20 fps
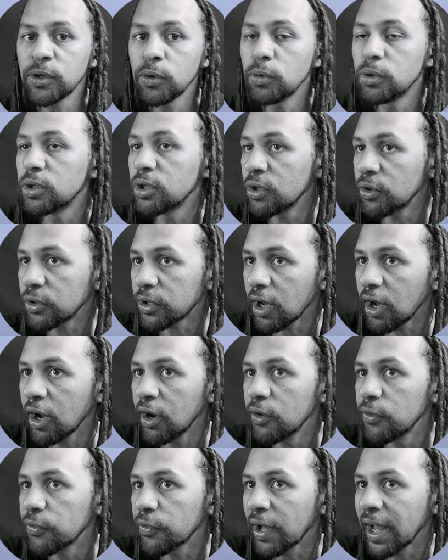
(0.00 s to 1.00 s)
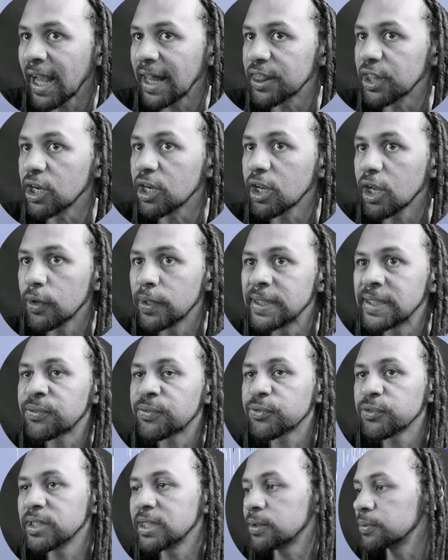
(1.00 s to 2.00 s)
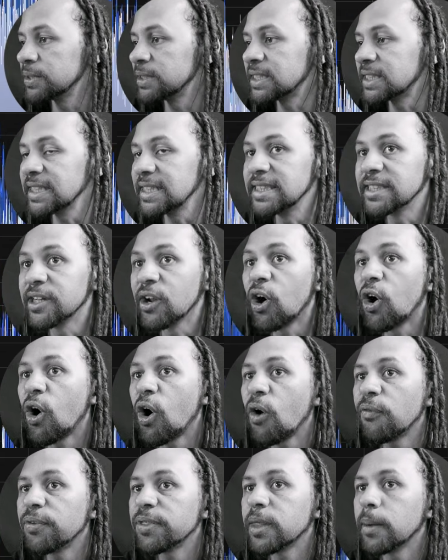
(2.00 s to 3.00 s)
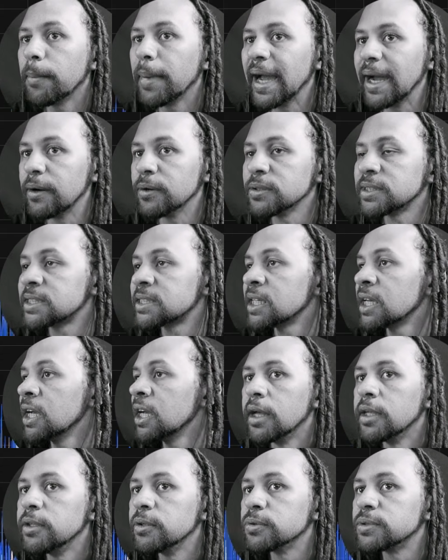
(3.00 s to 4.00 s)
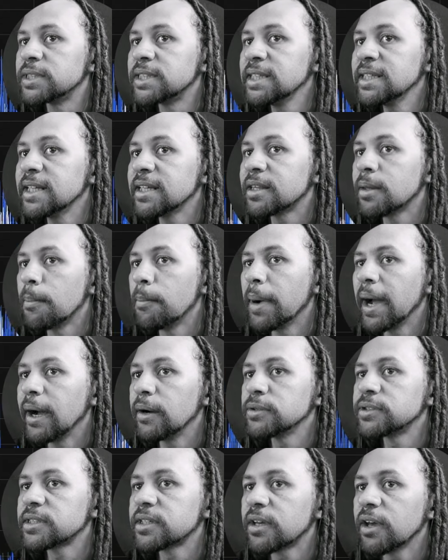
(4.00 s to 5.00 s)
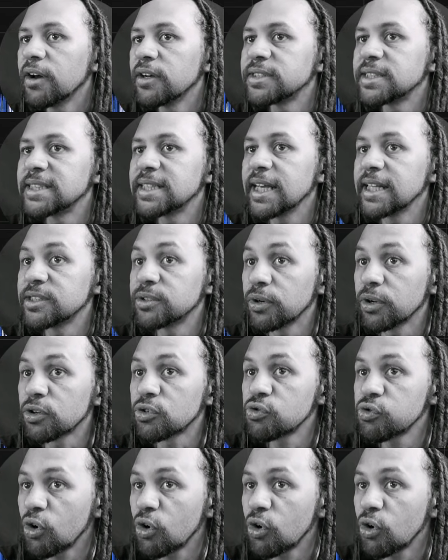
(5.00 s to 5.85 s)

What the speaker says: If you look over at the lowest frequencies and hover the mouse, you'll see that the mouse cursor takes on a